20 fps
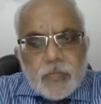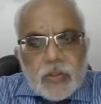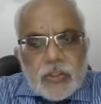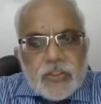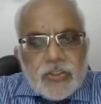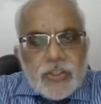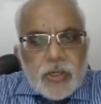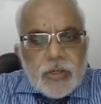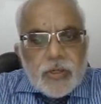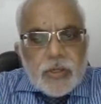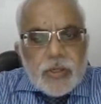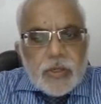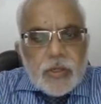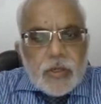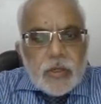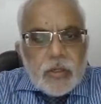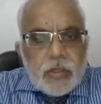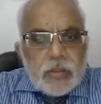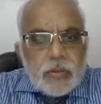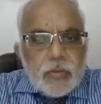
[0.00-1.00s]
journey
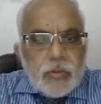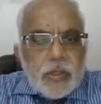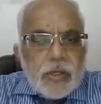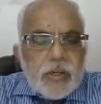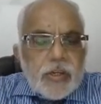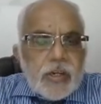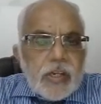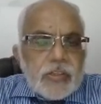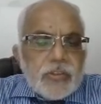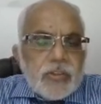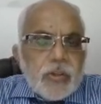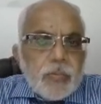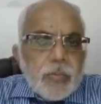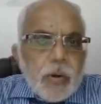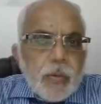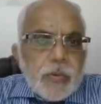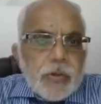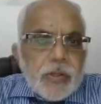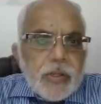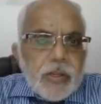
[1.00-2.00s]
through the intellectual
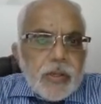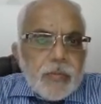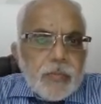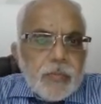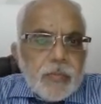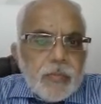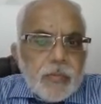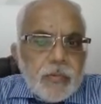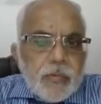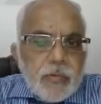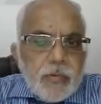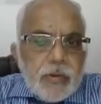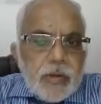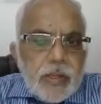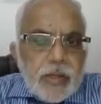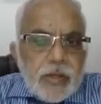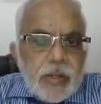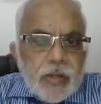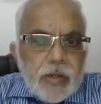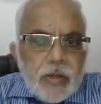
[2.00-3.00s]
property
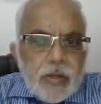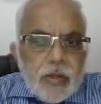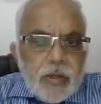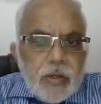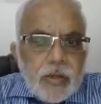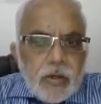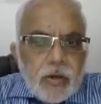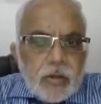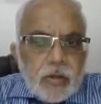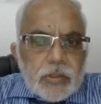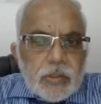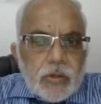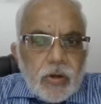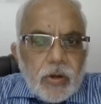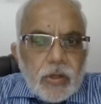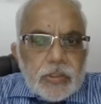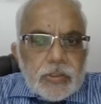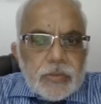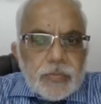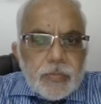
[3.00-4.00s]
area or the
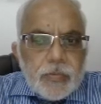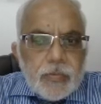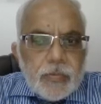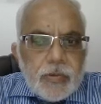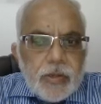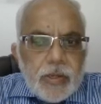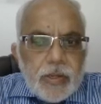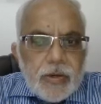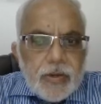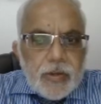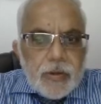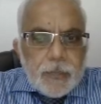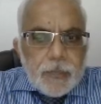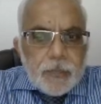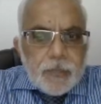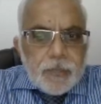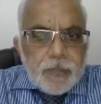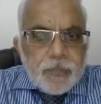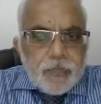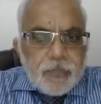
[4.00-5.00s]
knowledge area.
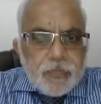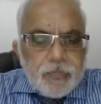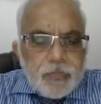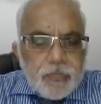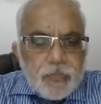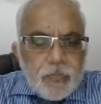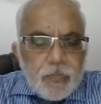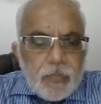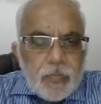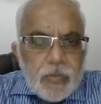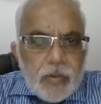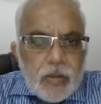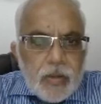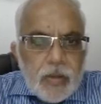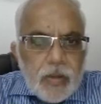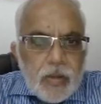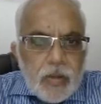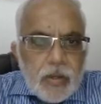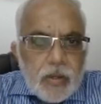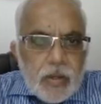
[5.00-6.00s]

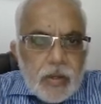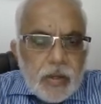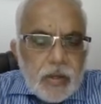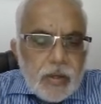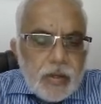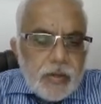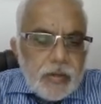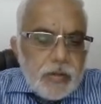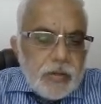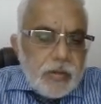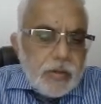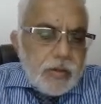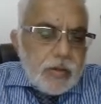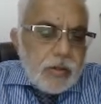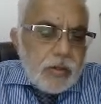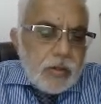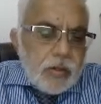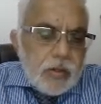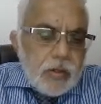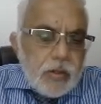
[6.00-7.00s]
And
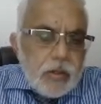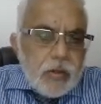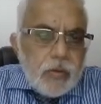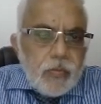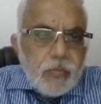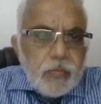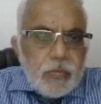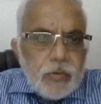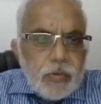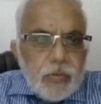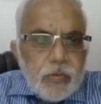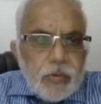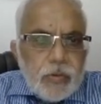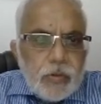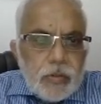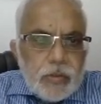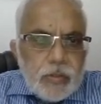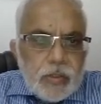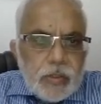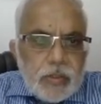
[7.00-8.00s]

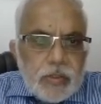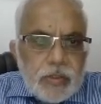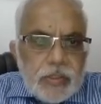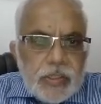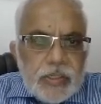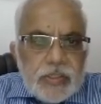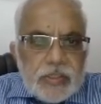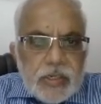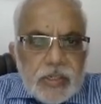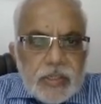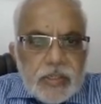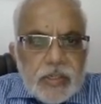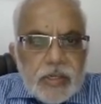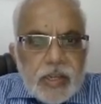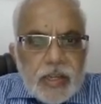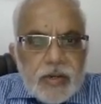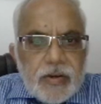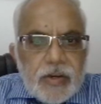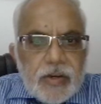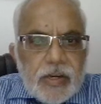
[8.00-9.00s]
these and
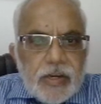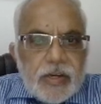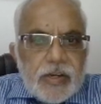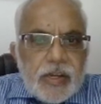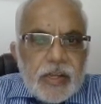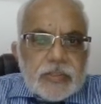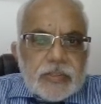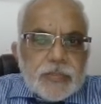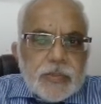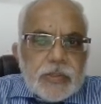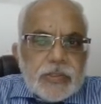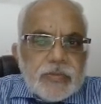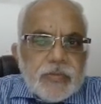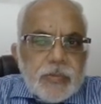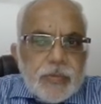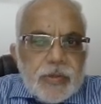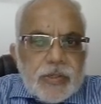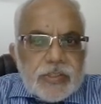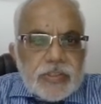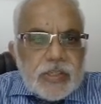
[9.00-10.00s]
other related aspects will
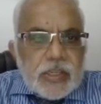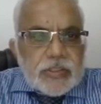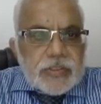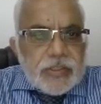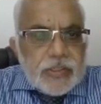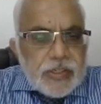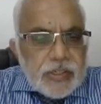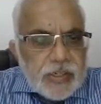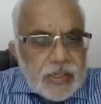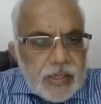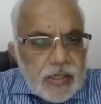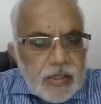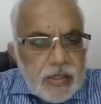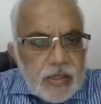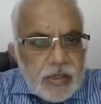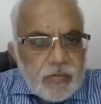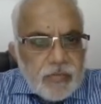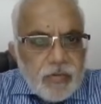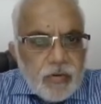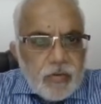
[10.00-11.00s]
be discussed in detail
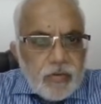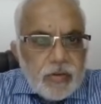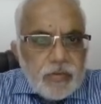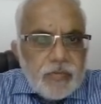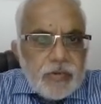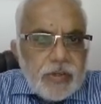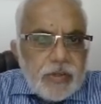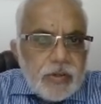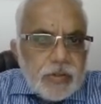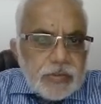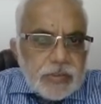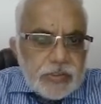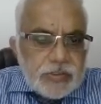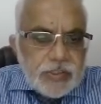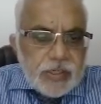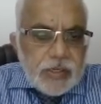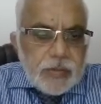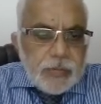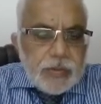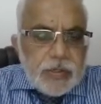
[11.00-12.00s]
in following videos and
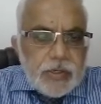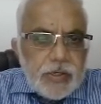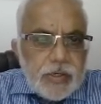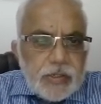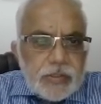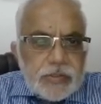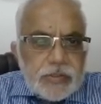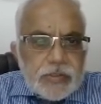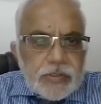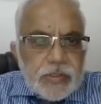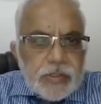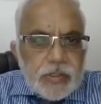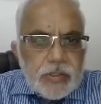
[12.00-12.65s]
study materials.